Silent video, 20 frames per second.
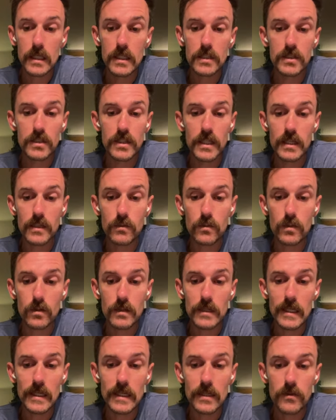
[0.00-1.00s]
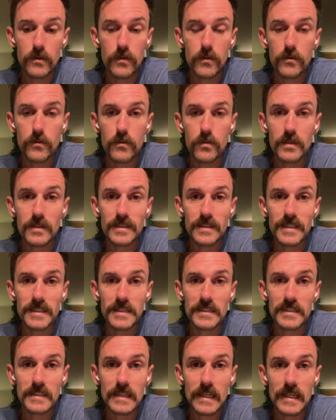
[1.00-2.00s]
January 8th through the
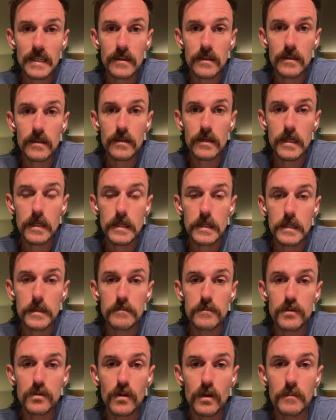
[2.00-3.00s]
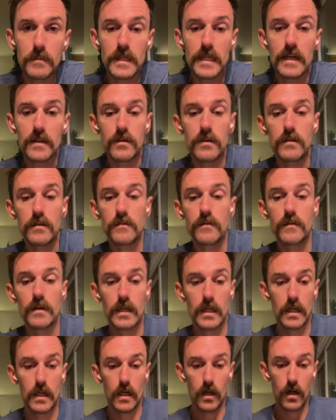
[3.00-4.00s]
16th. Um, so I'll be out there
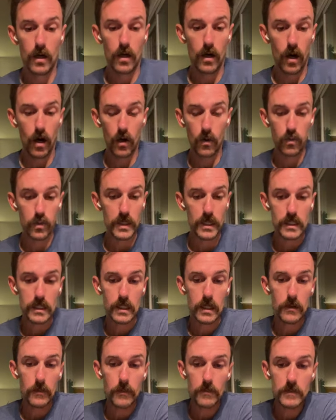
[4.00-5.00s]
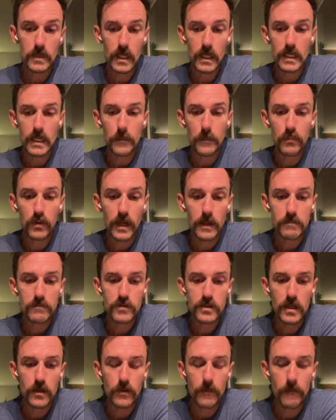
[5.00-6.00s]
all week getting it prepped.
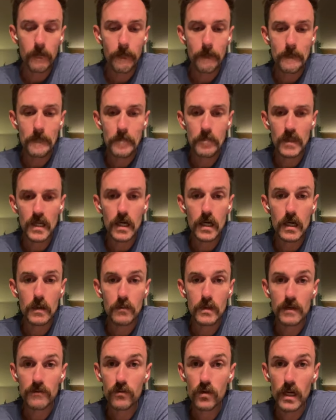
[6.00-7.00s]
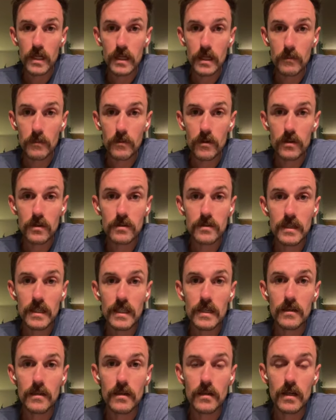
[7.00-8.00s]
So um, we have great numbers,
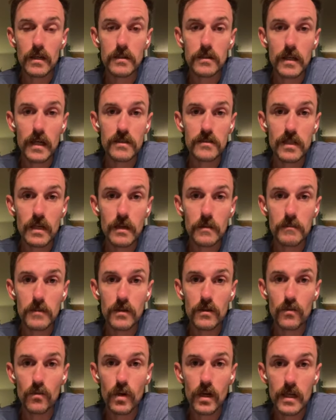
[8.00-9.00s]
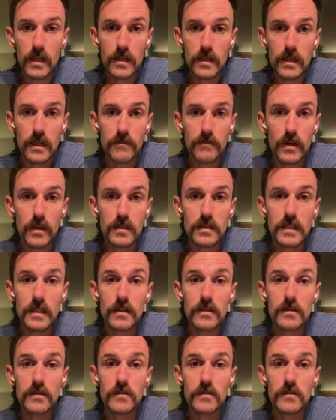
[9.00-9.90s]
and a lot of you guys are coming to run and volunteer.